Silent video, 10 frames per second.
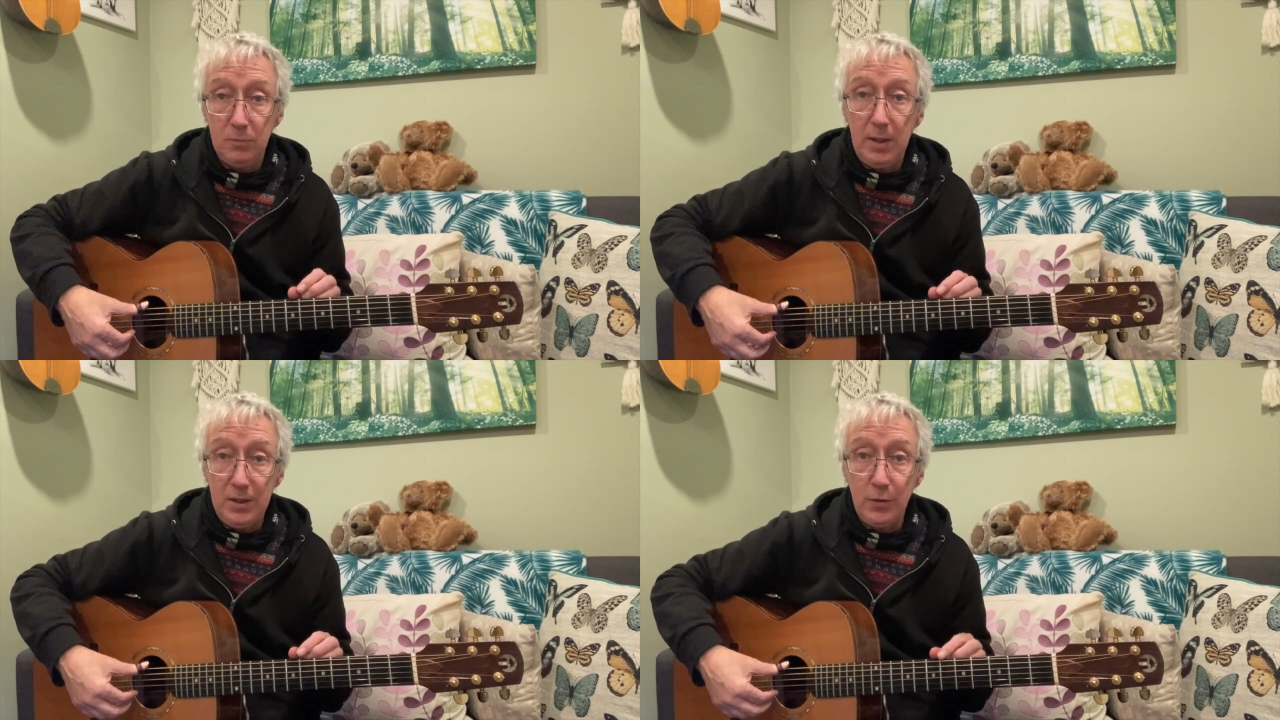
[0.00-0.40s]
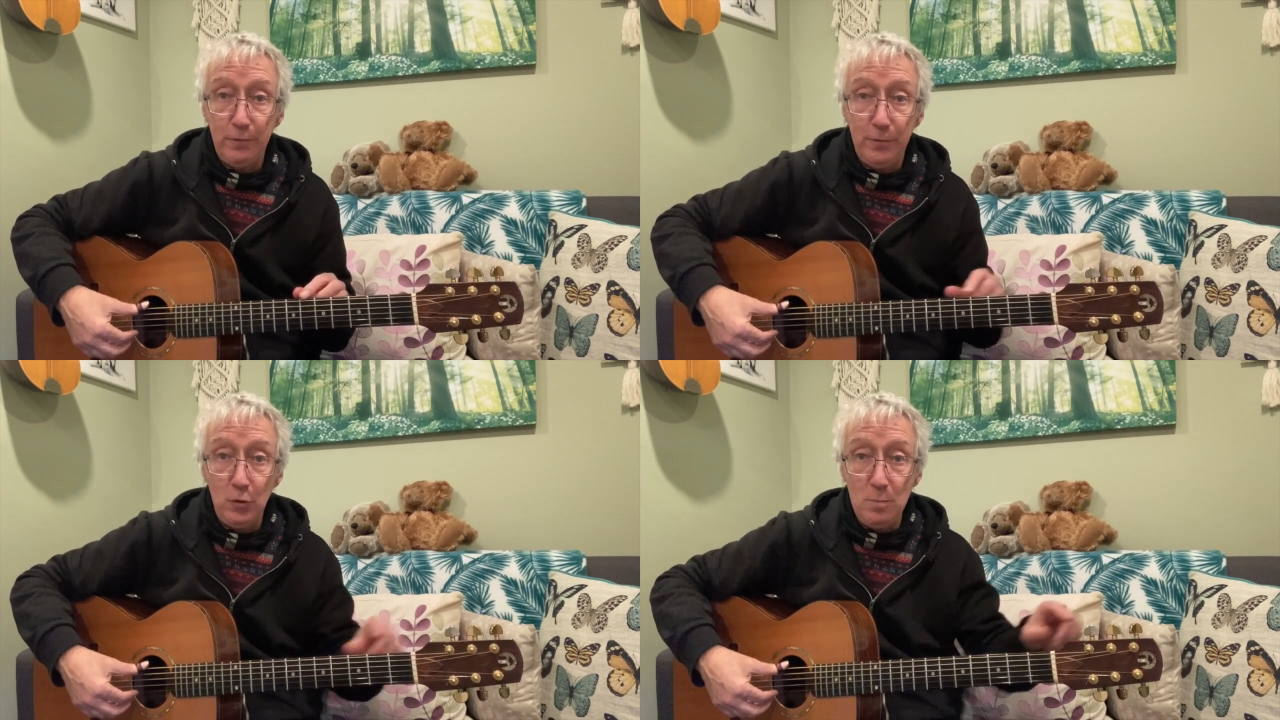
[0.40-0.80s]
It's a
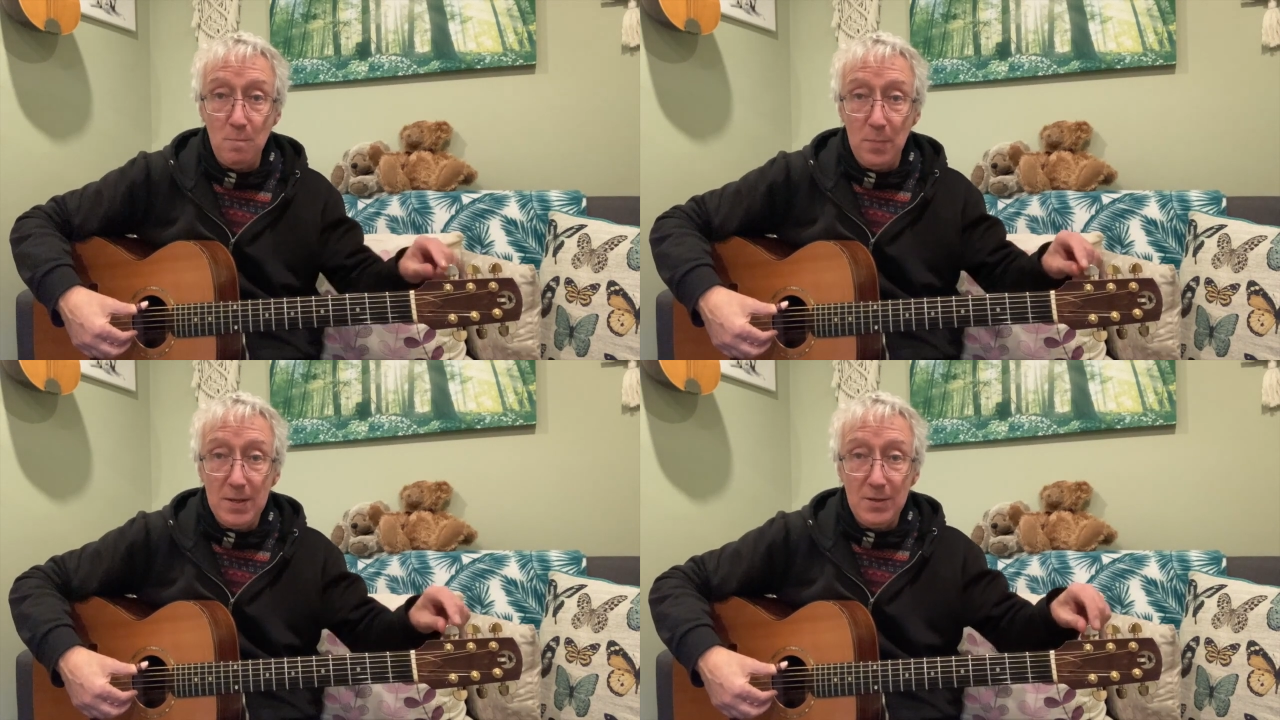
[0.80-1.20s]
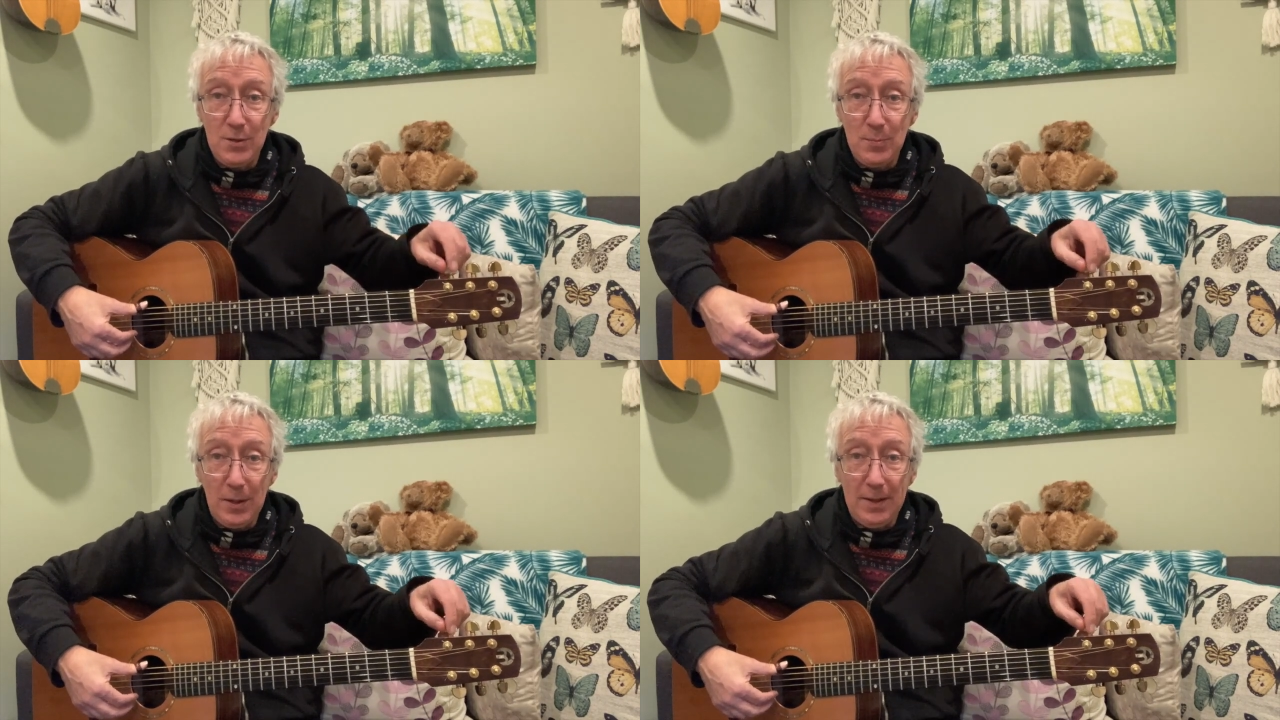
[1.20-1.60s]
fun piece
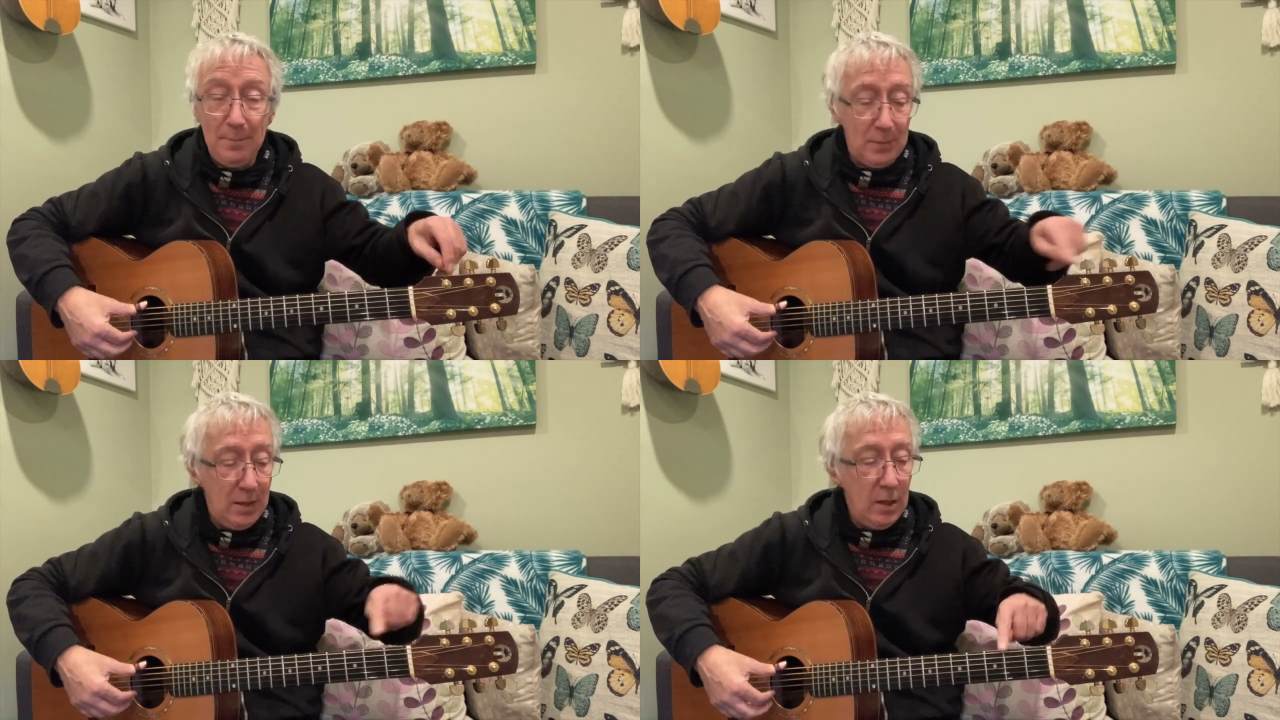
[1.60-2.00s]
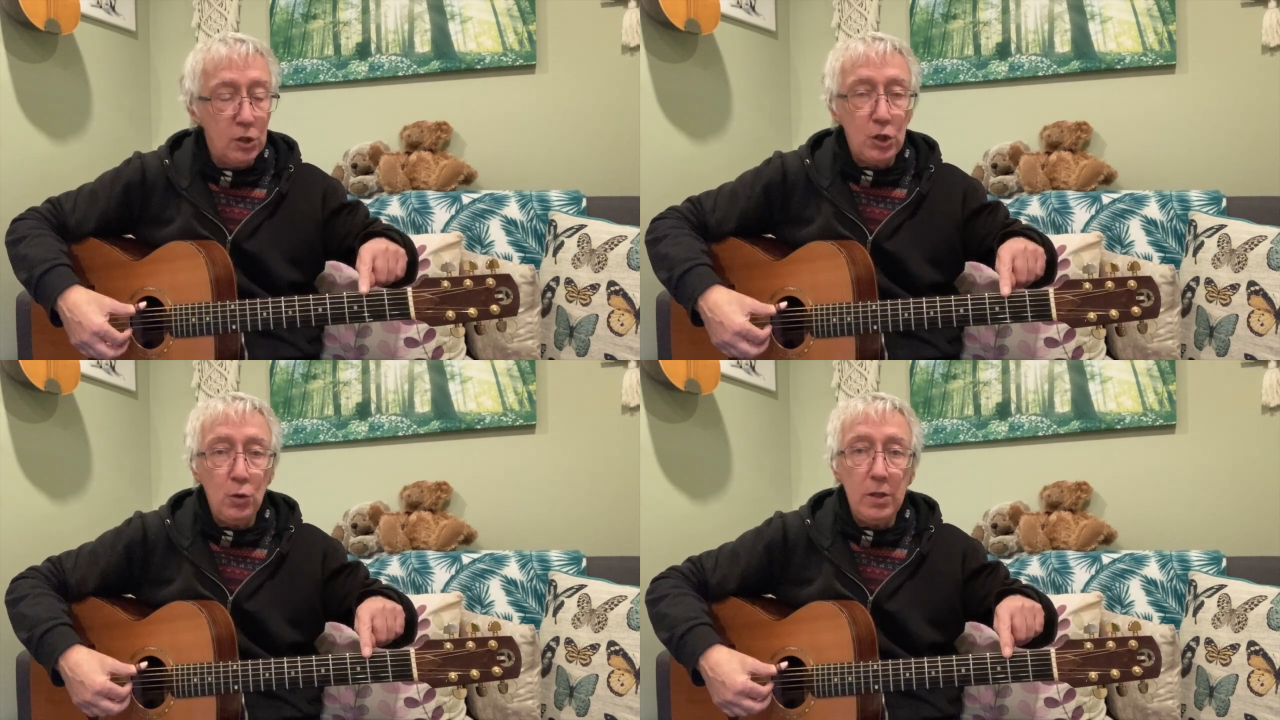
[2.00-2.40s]
to play.
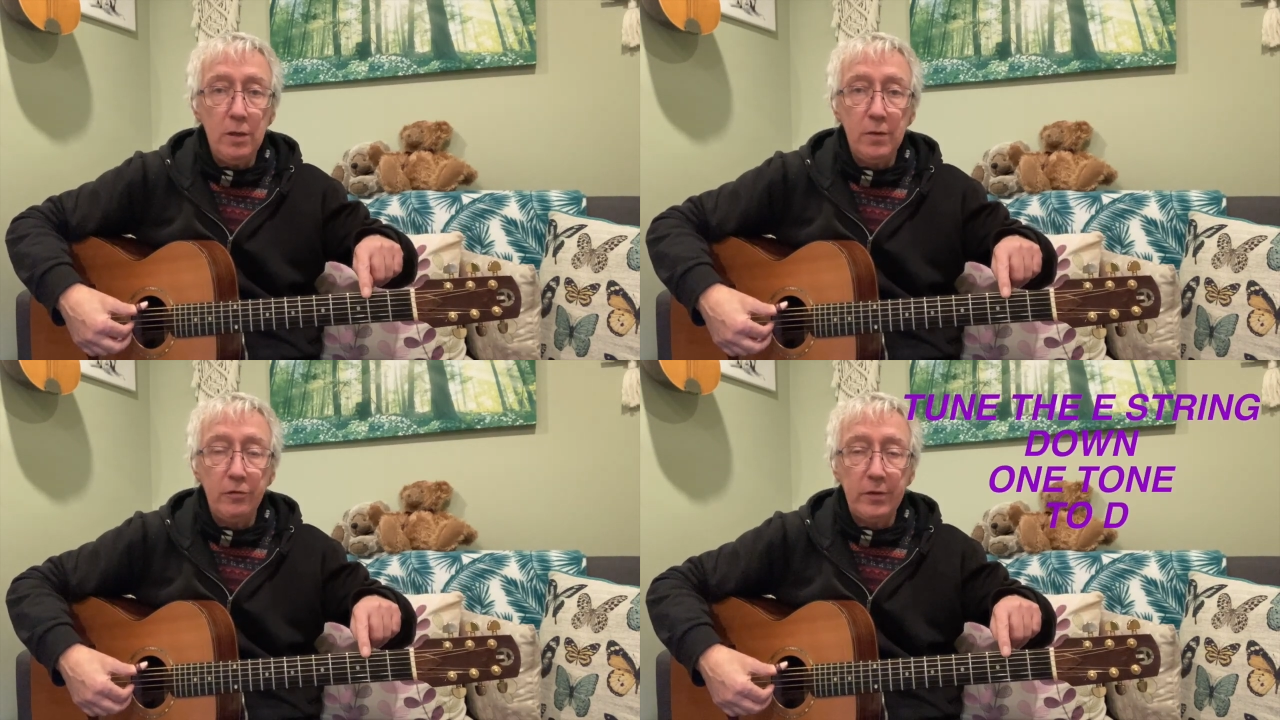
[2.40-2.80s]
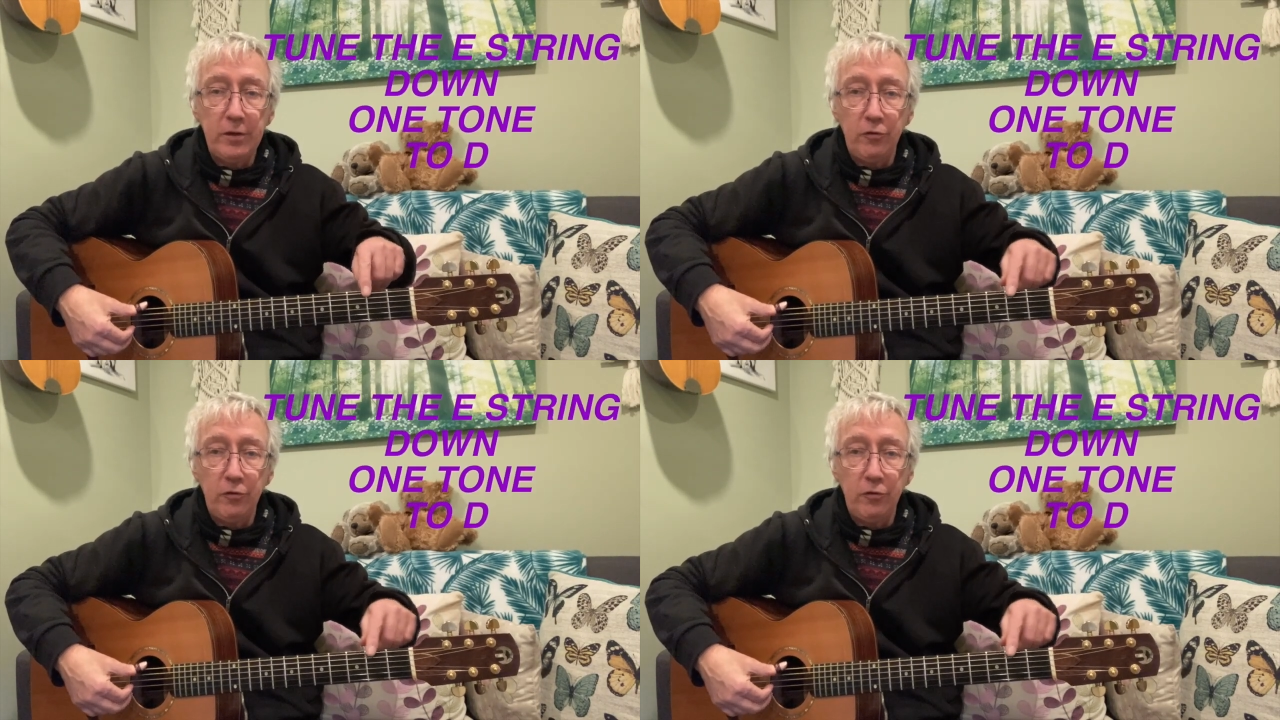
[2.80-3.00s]
Tuning this 6th